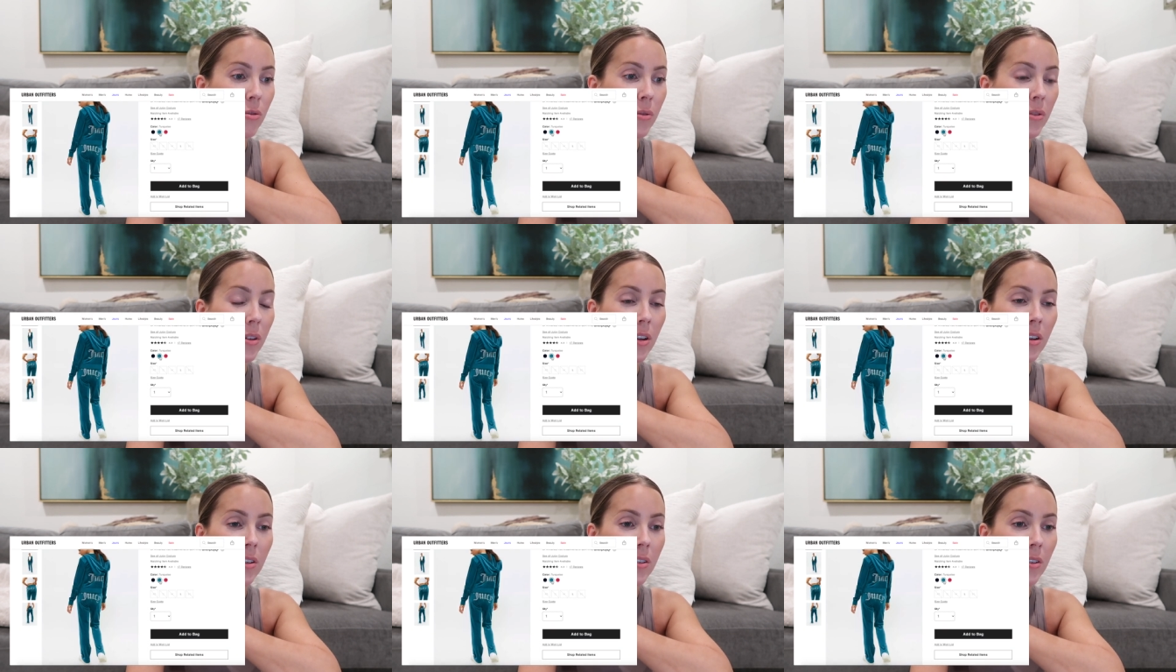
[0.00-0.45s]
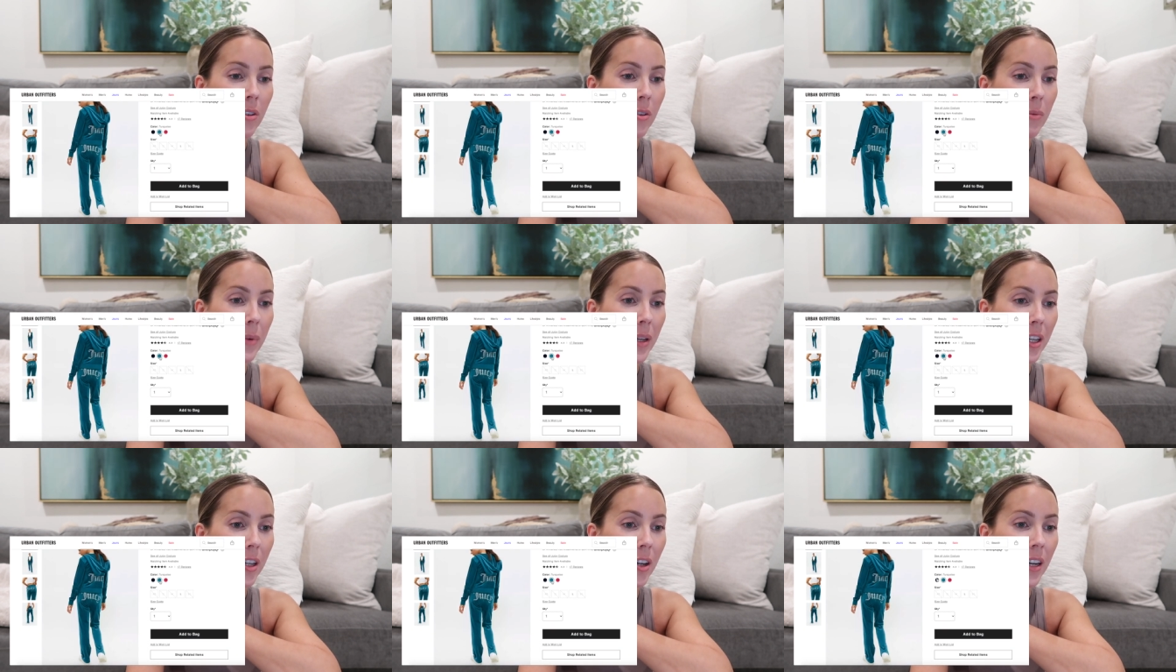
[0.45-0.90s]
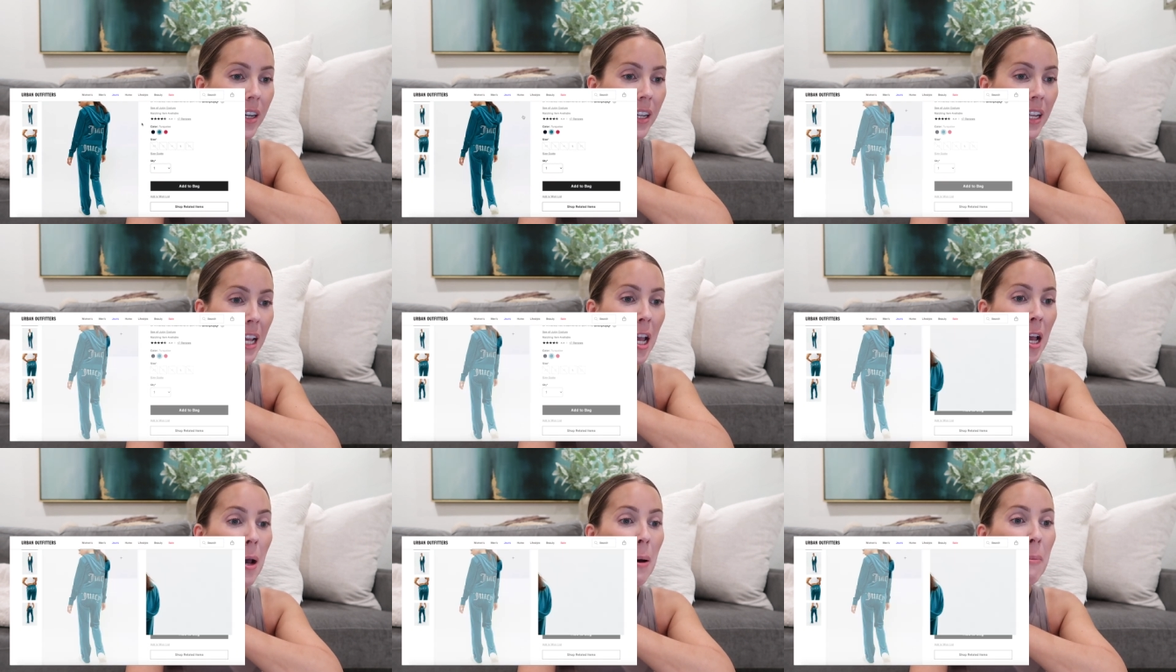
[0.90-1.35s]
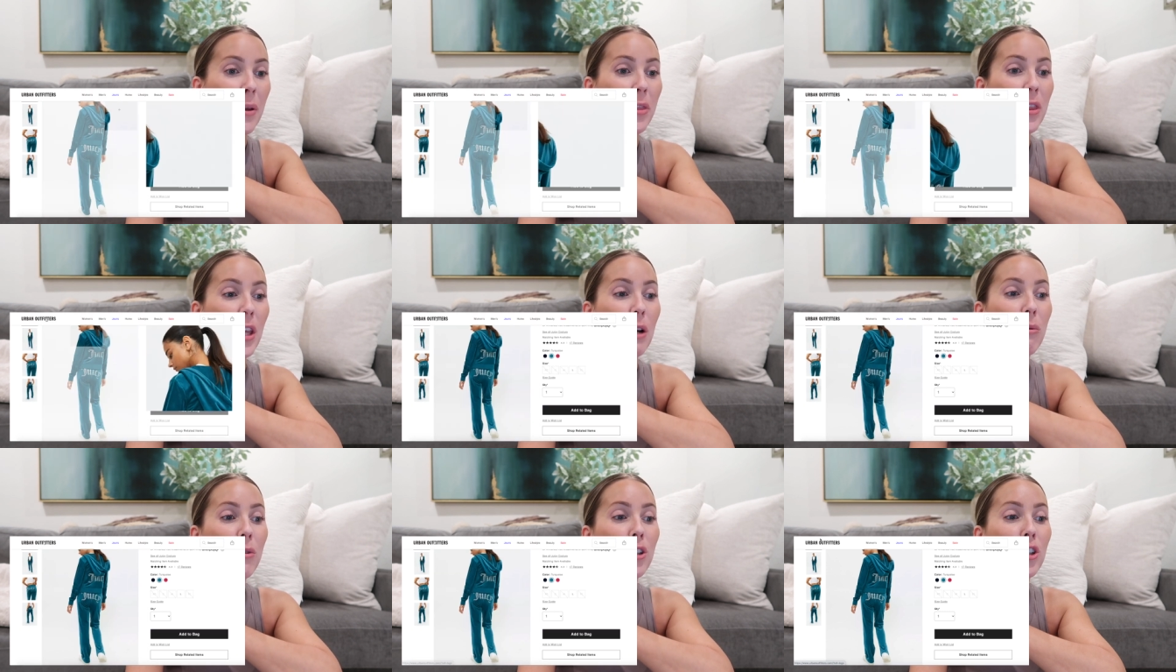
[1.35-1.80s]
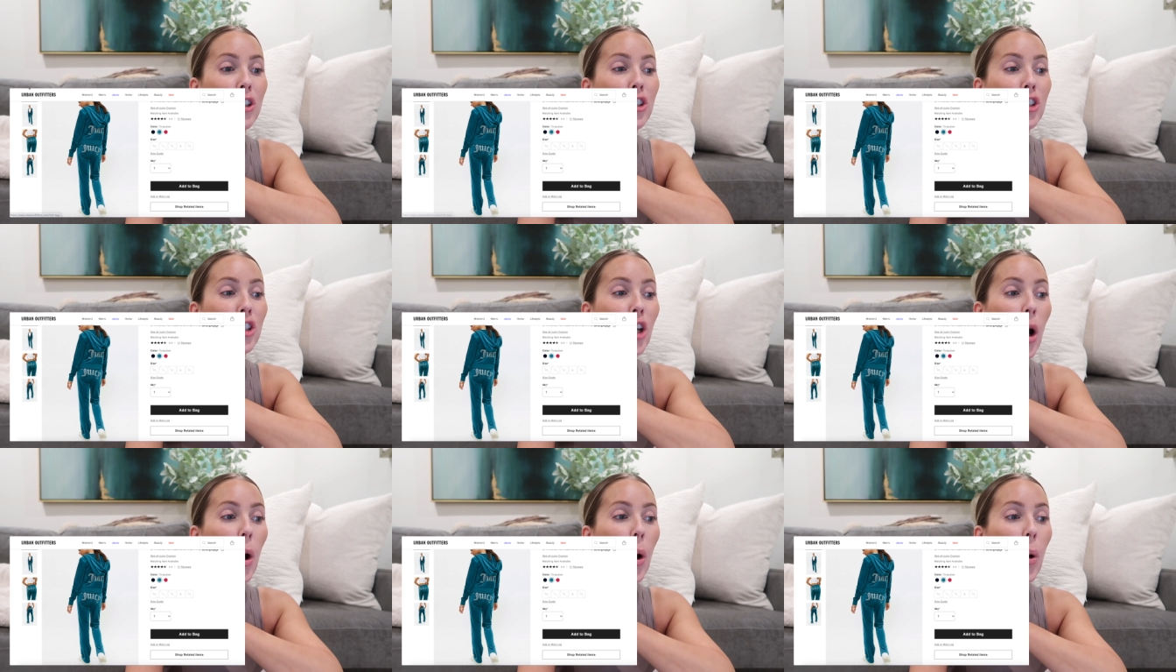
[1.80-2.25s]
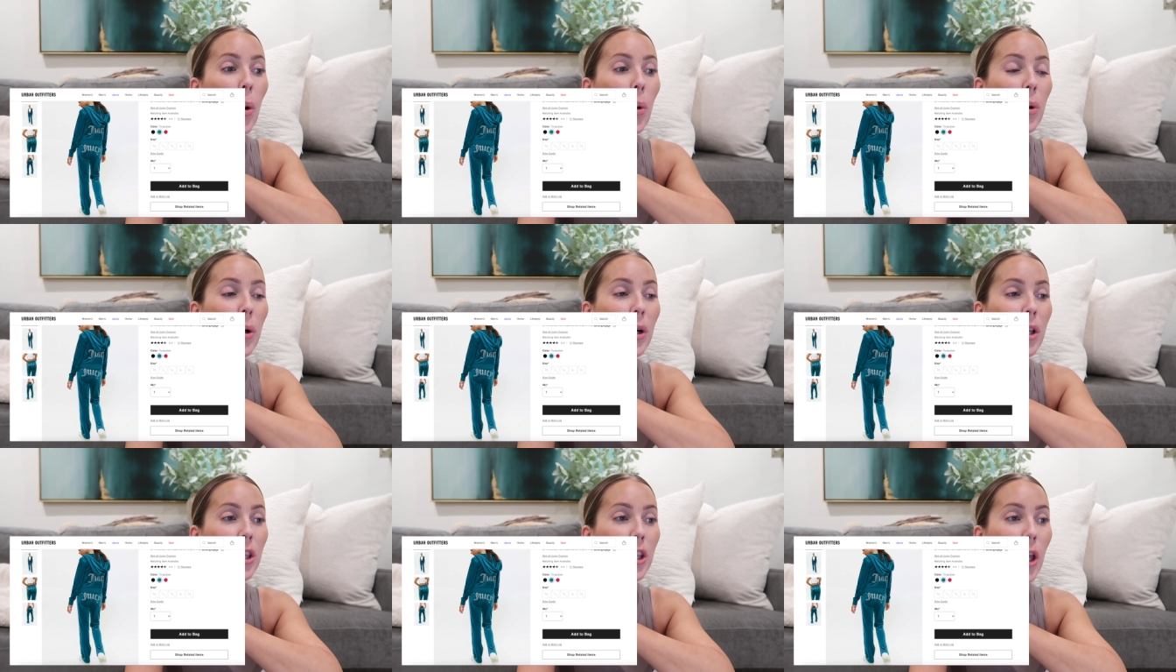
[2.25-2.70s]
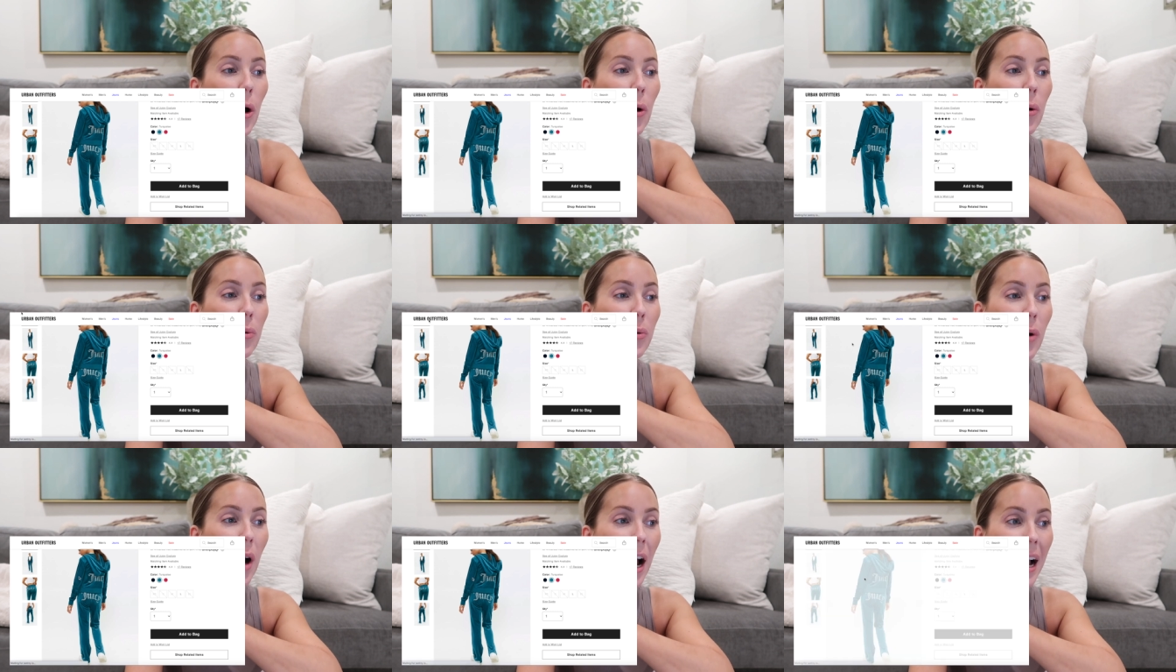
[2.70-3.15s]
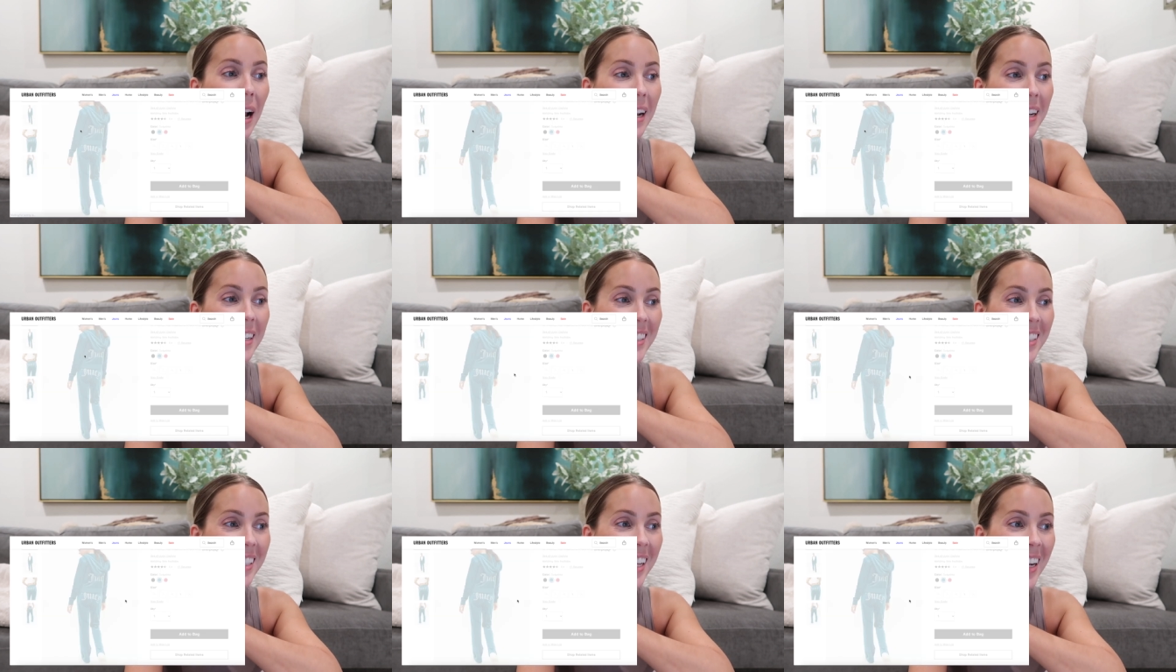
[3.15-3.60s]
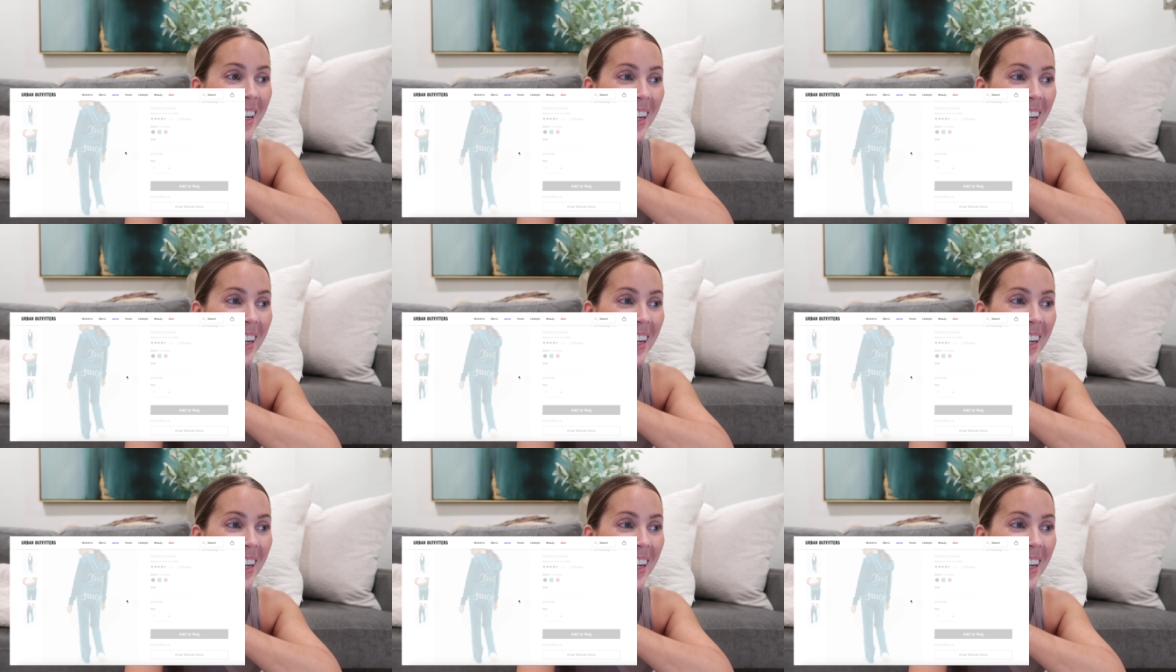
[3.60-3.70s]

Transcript: oh my god. But they were so low rise